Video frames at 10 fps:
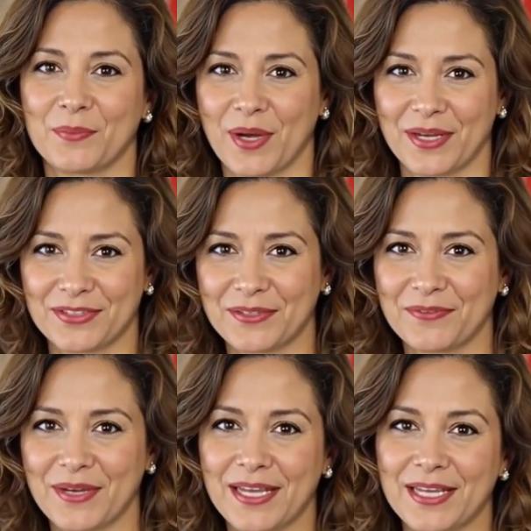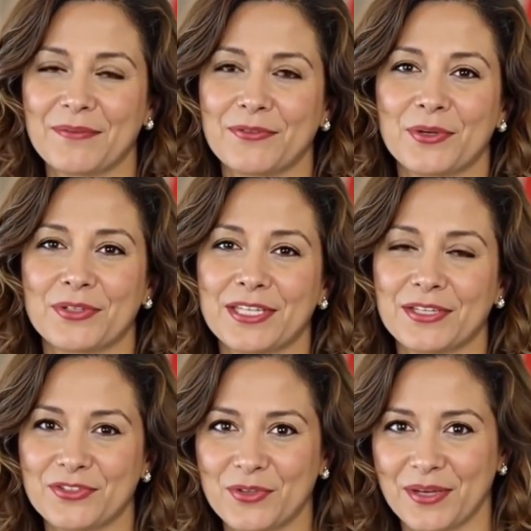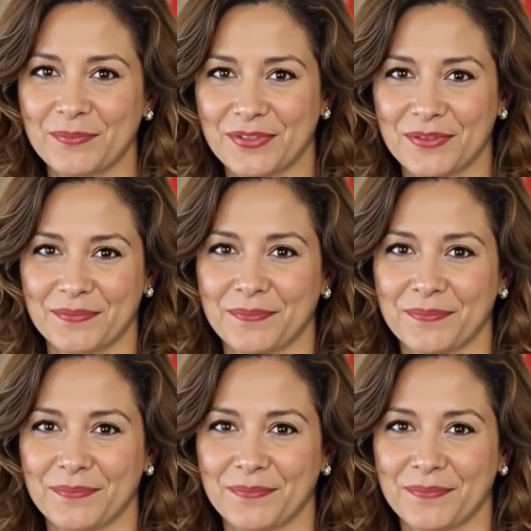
Why does the flag have 13 stripes?